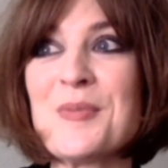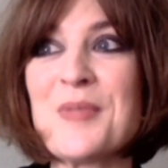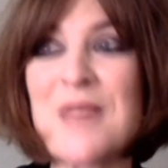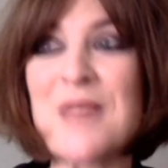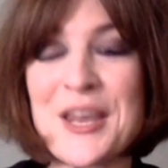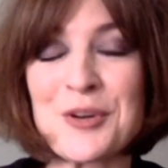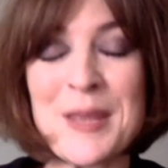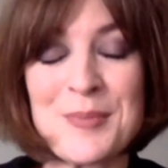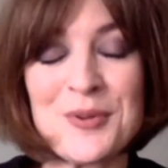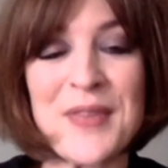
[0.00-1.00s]

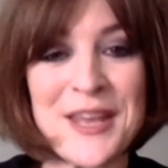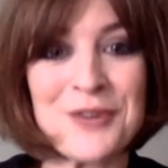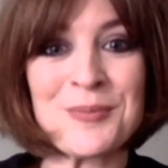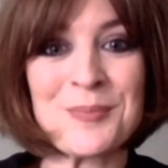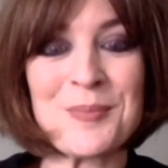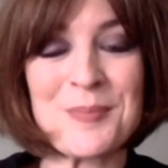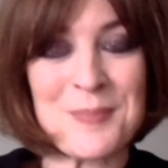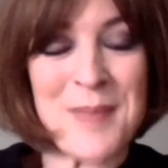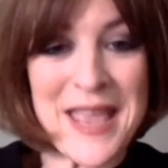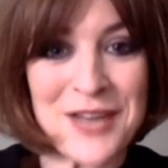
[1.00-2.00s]
theatre
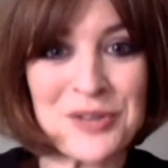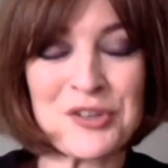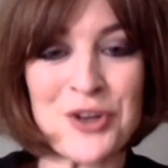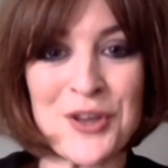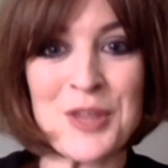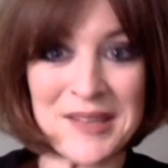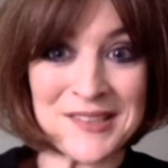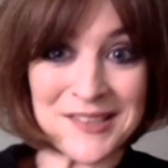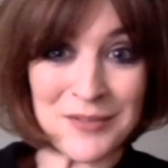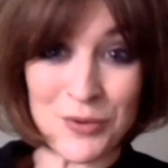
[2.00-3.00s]
makers are now in the
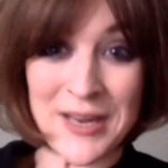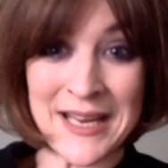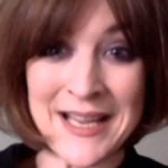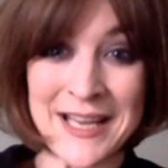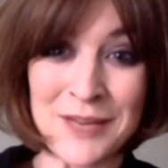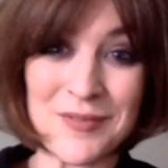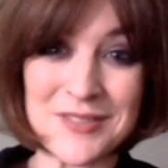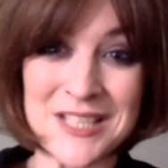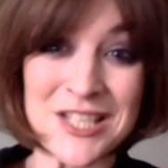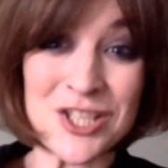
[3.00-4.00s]
business of creating kind of
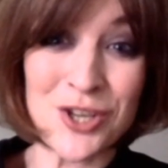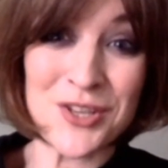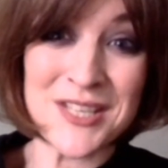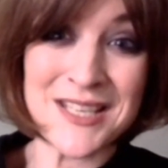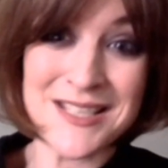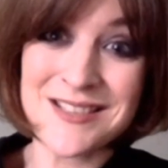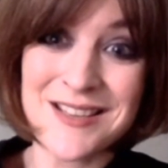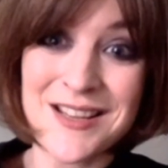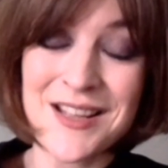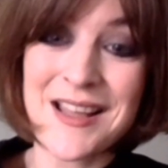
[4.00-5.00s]
digital content,
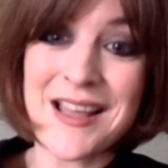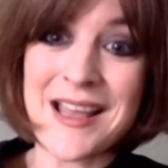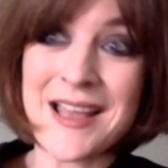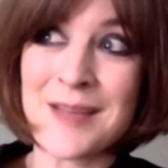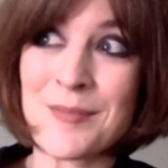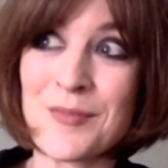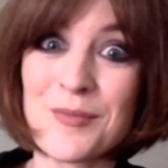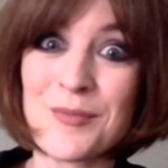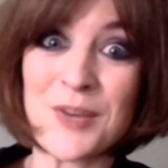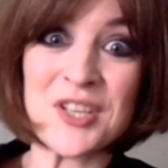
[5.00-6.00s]

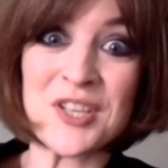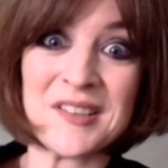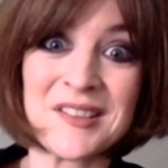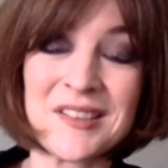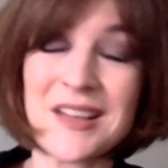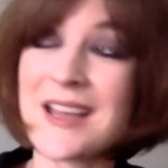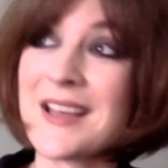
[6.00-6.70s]
which has